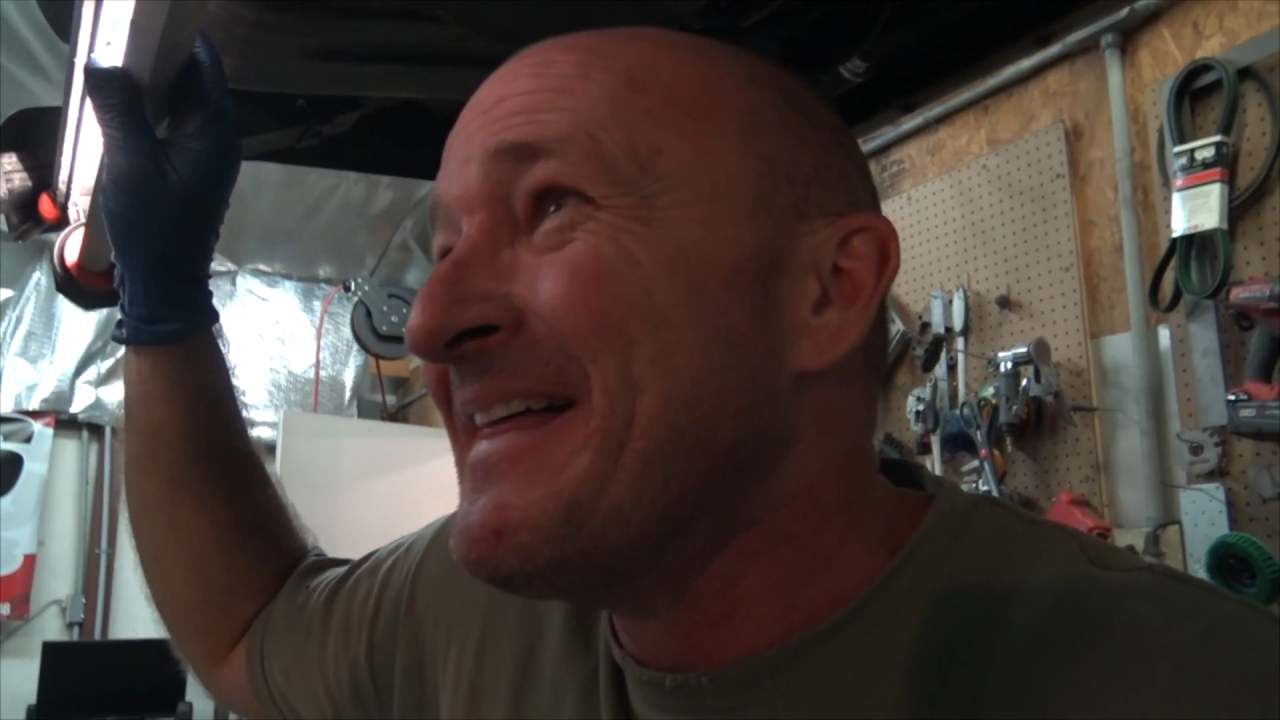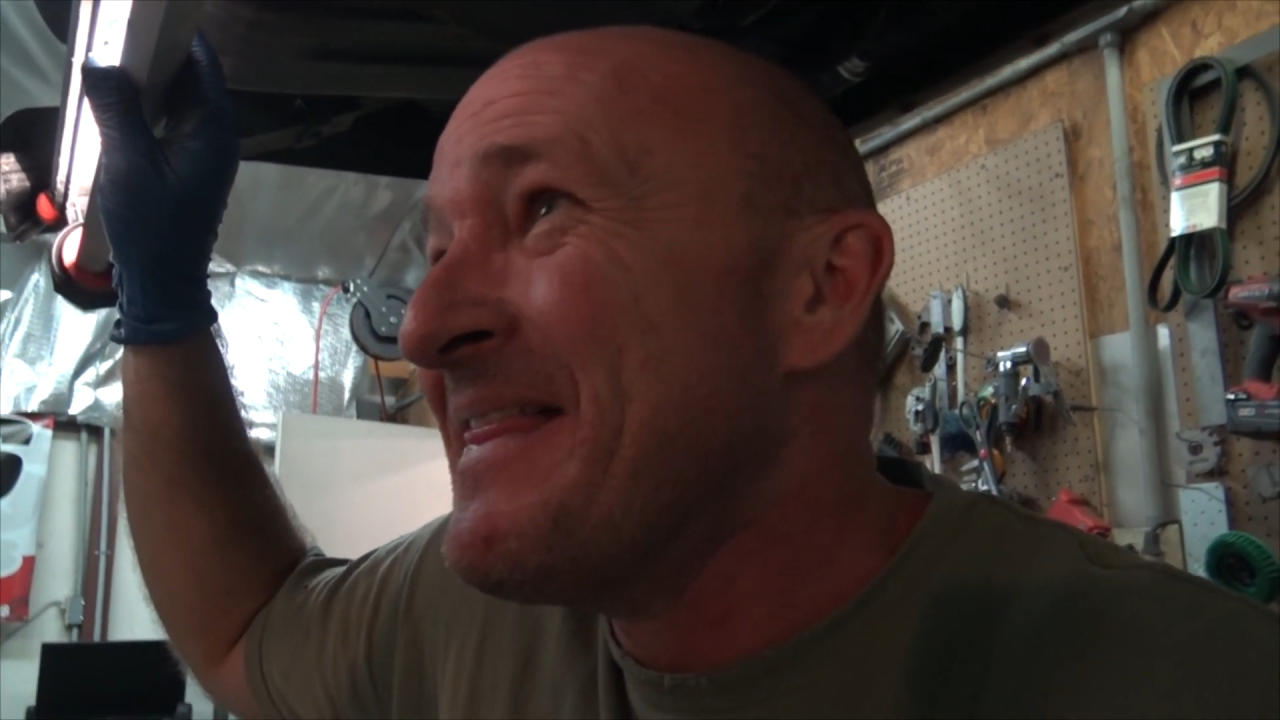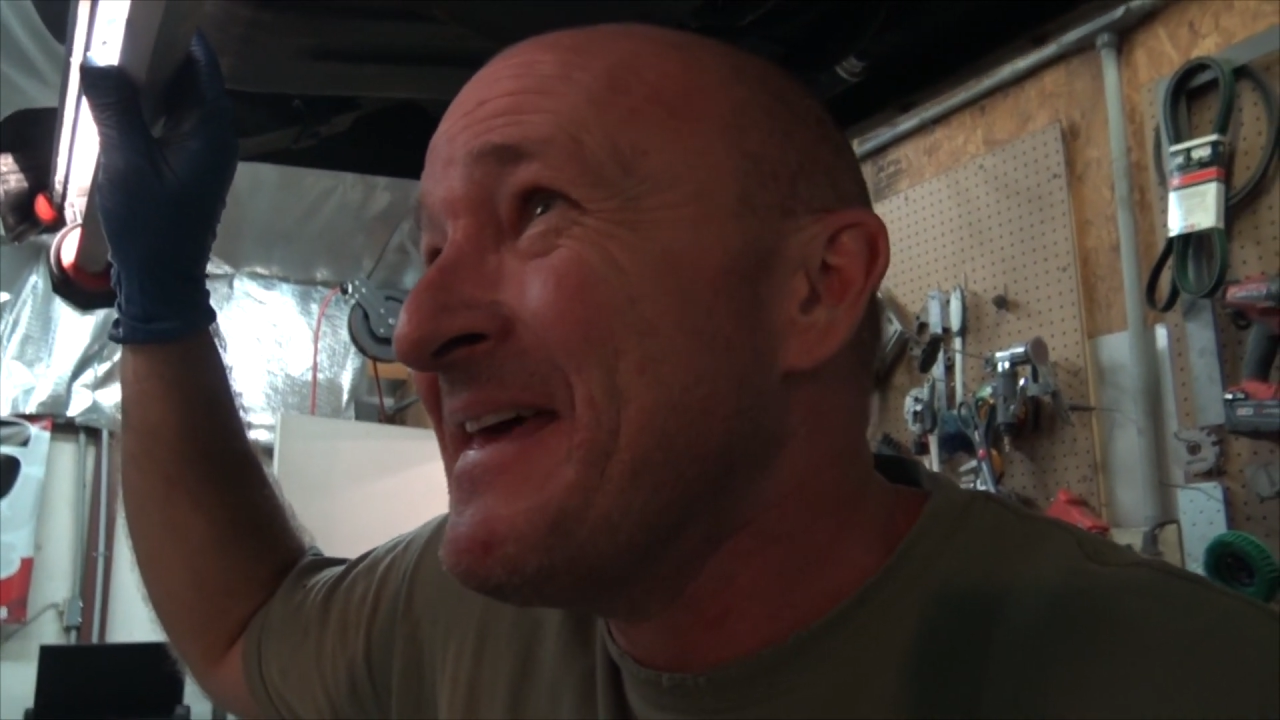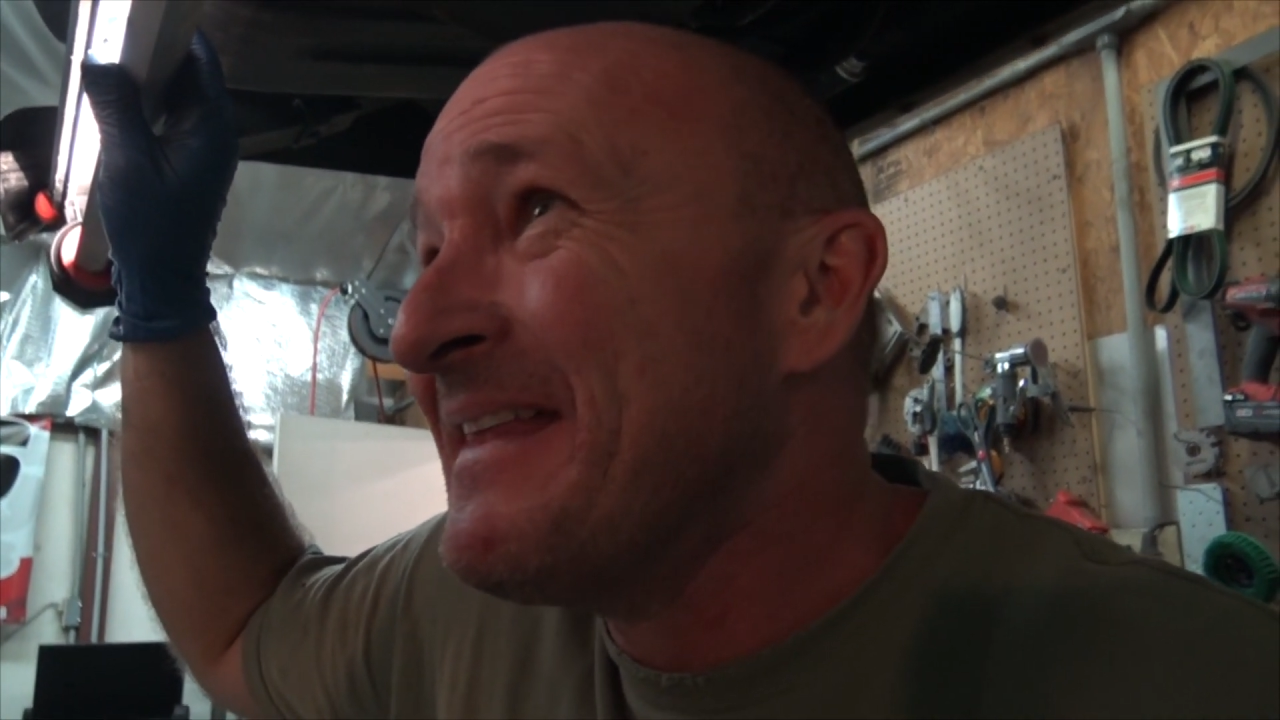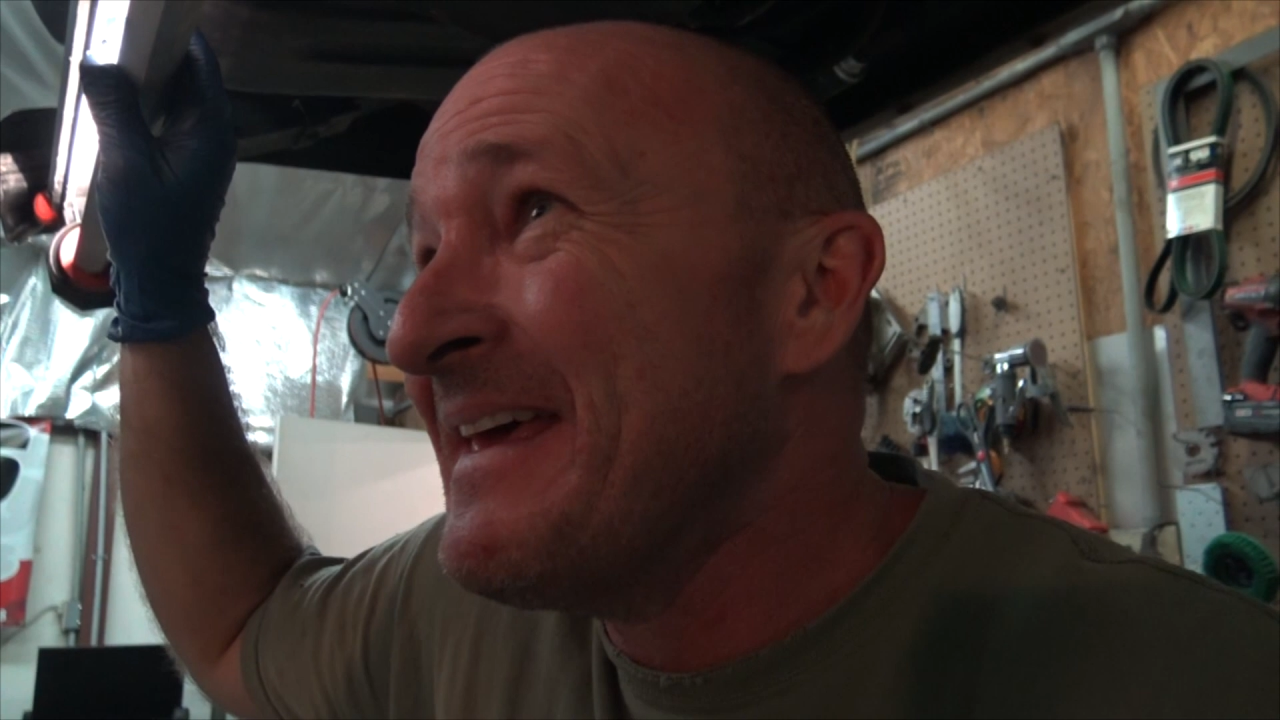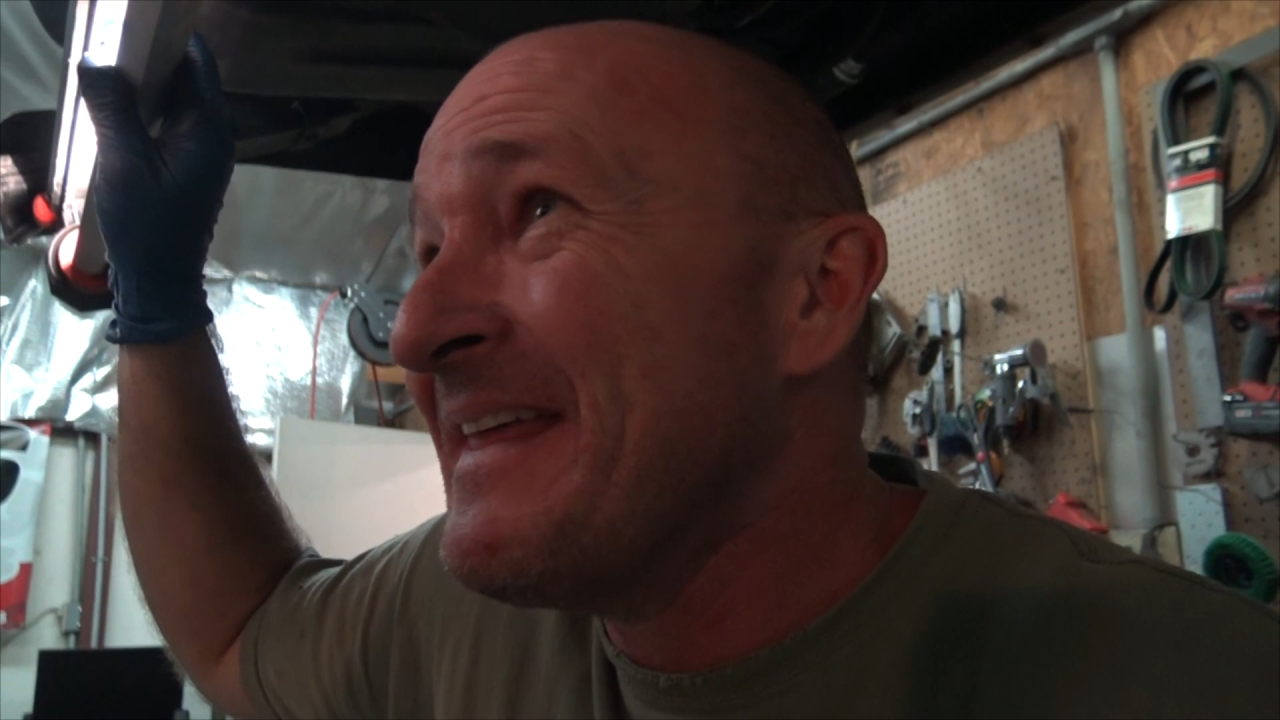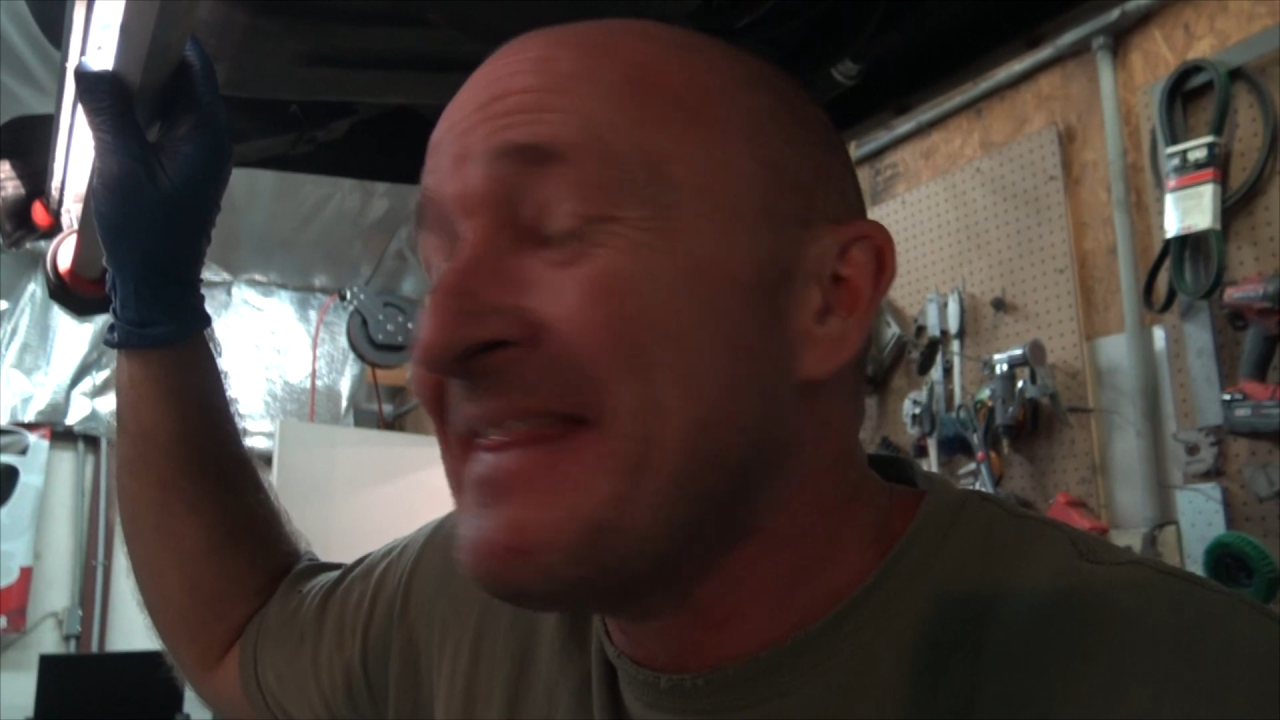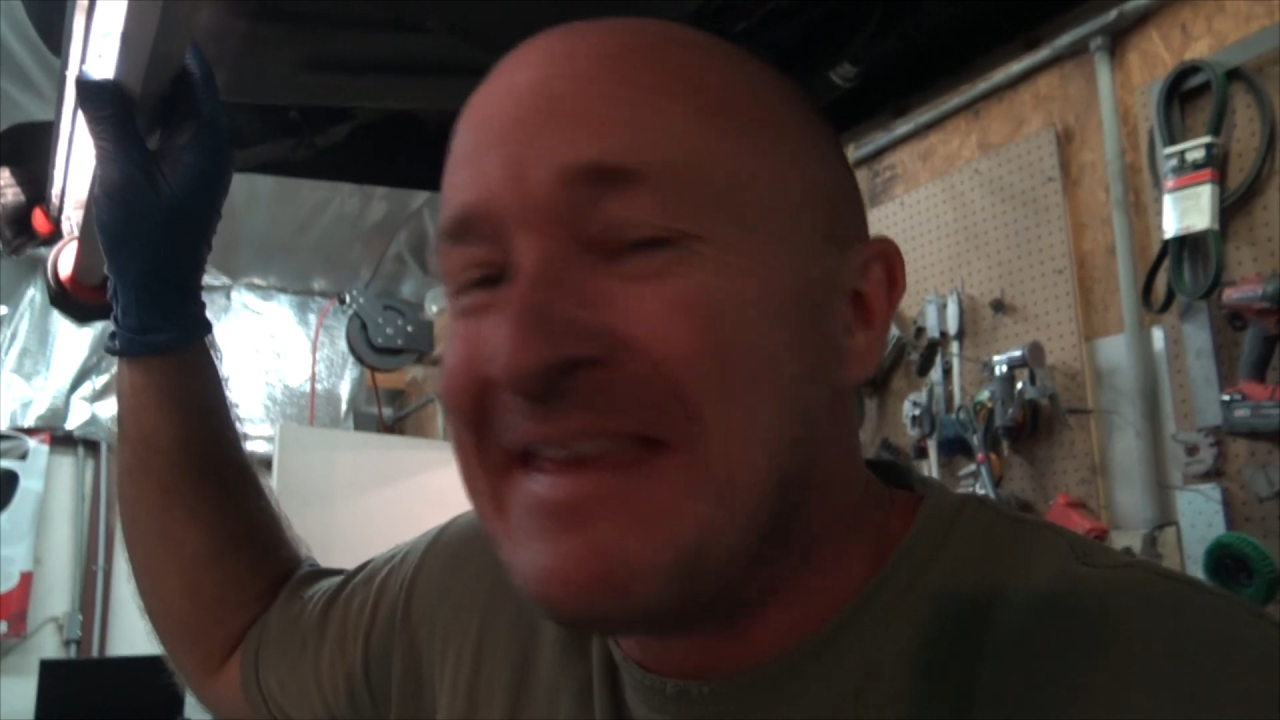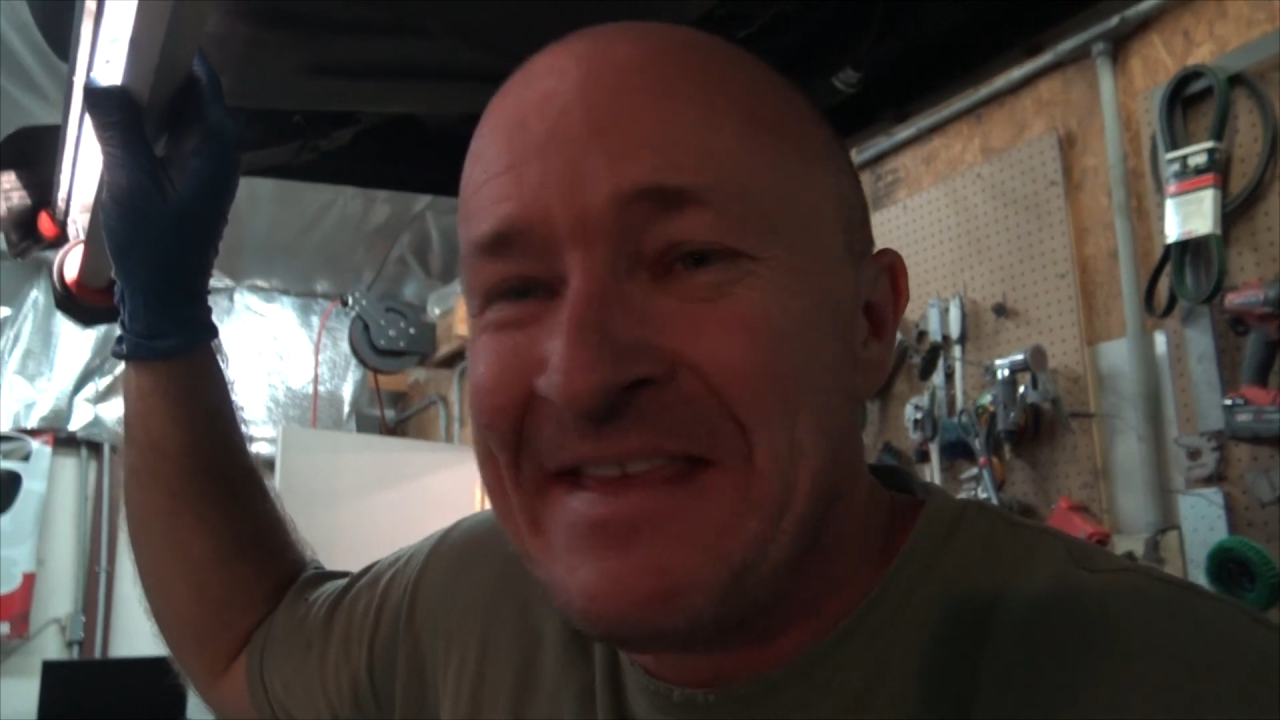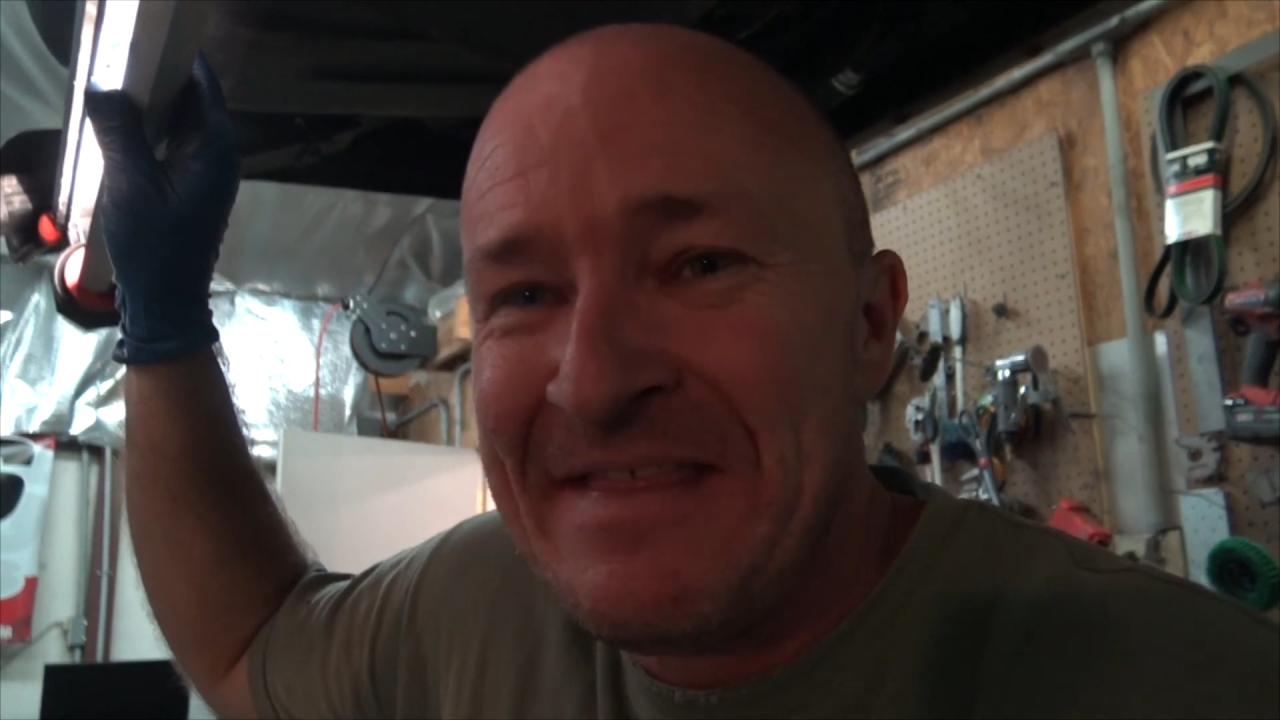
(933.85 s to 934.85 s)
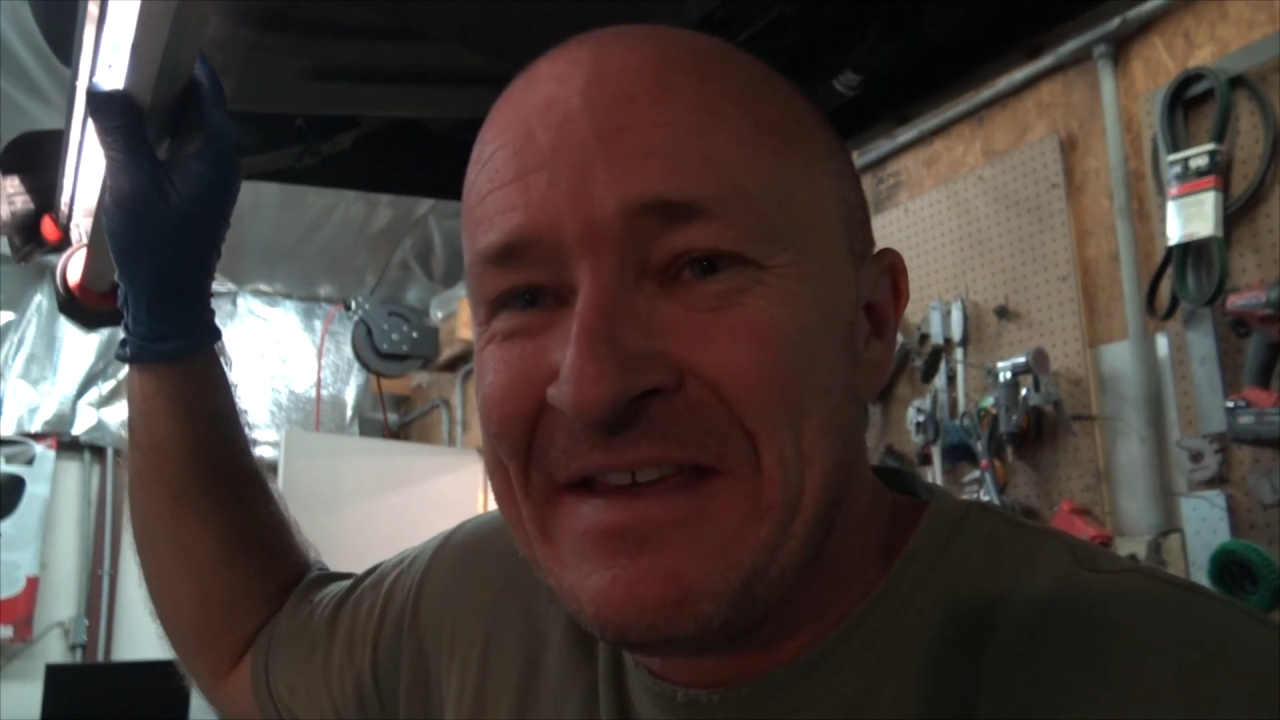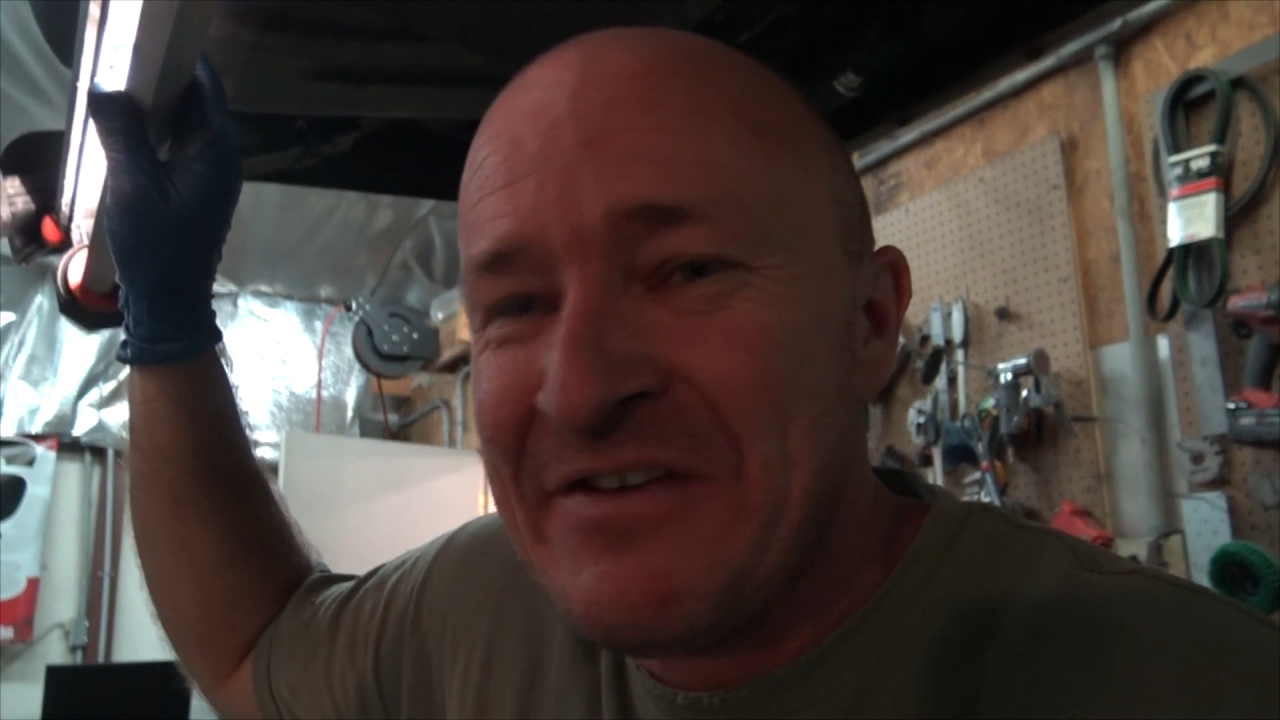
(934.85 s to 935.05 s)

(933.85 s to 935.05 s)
the